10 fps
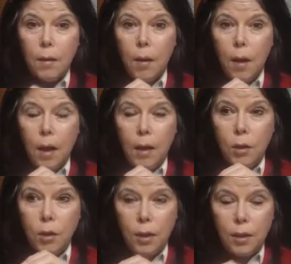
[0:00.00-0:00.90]
and
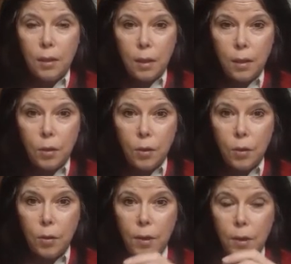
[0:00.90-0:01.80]
she's done a
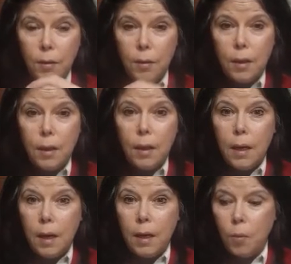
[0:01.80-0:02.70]
tutorial and
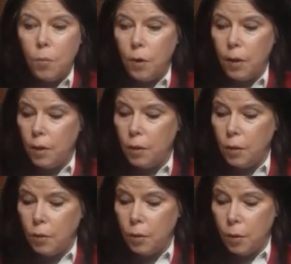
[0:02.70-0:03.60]
I'm working on a
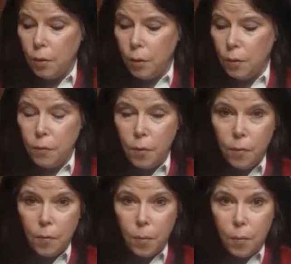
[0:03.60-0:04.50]
tutorial for the
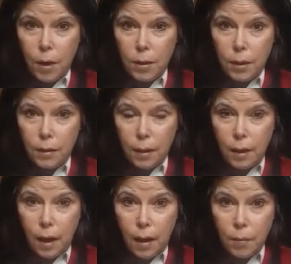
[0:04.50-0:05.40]
project that I
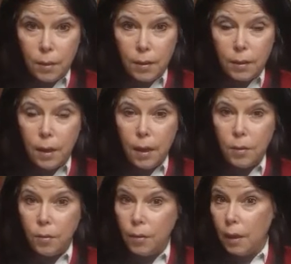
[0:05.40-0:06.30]
was assigned or that
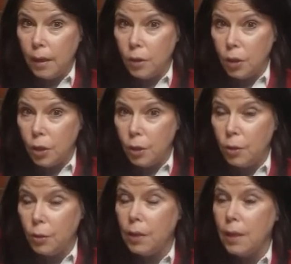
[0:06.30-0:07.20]
I chose.
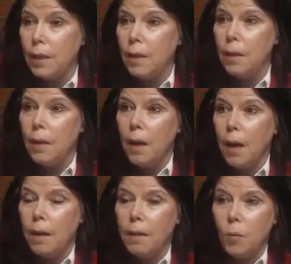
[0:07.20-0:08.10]
And
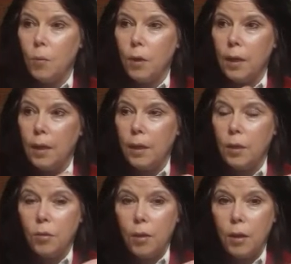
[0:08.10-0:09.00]
then we're going to each
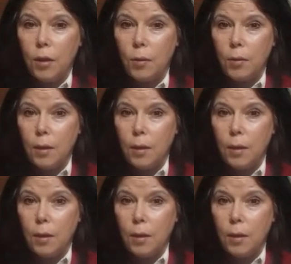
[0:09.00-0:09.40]
try to